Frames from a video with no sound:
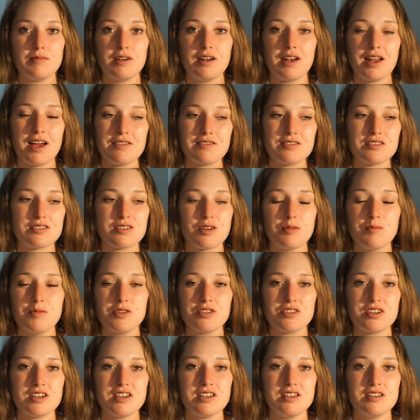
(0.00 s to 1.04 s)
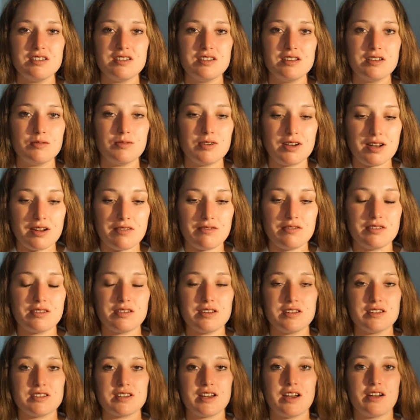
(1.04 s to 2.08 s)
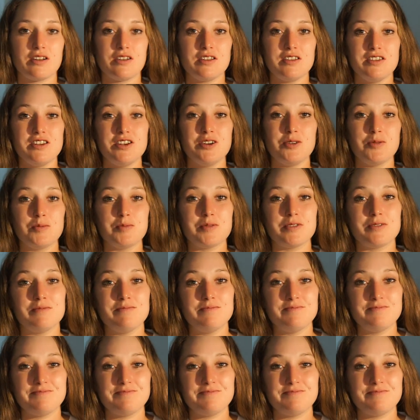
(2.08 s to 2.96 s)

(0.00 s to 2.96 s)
Life's so much easier when everything's out in the open.